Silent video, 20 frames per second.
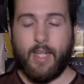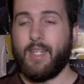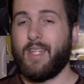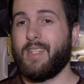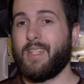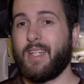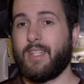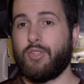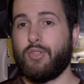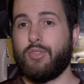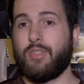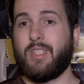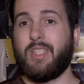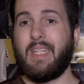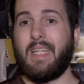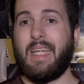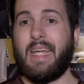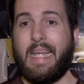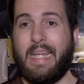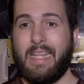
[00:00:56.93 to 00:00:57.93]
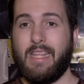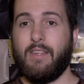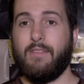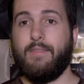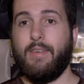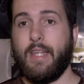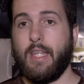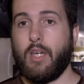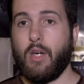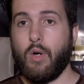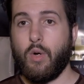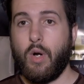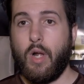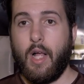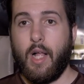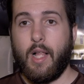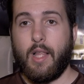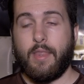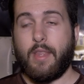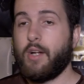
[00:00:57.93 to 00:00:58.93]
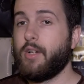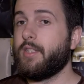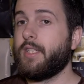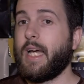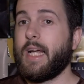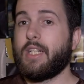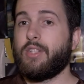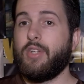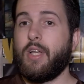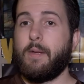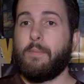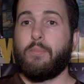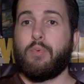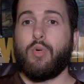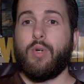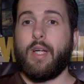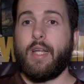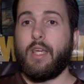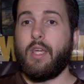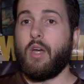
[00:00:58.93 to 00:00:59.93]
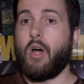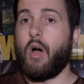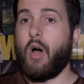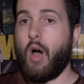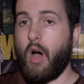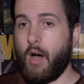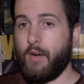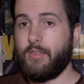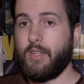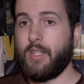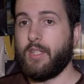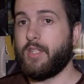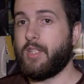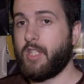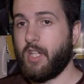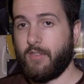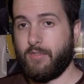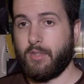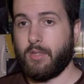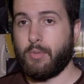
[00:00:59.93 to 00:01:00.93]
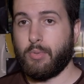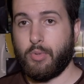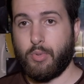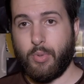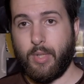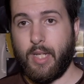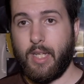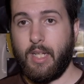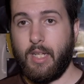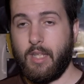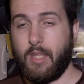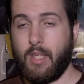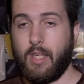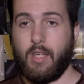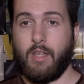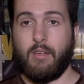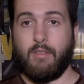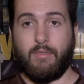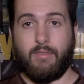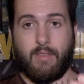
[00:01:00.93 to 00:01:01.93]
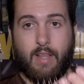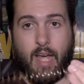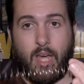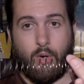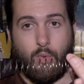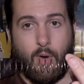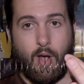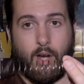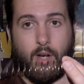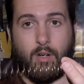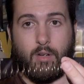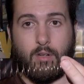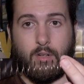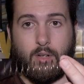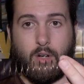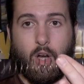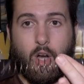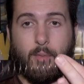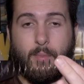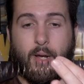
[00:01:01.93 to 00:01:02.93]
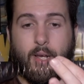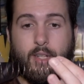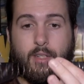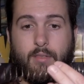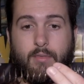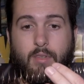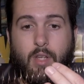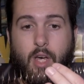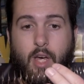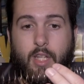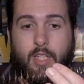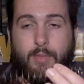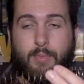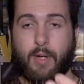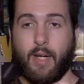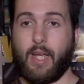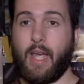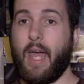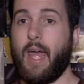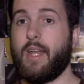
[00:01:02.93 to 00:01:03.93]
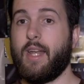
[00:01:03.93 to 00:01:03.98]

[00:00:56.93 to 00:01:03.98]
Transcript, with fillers: And as you'll see in the video, there is actually a pretty obvious difference between the flat wire carbine uh, spring and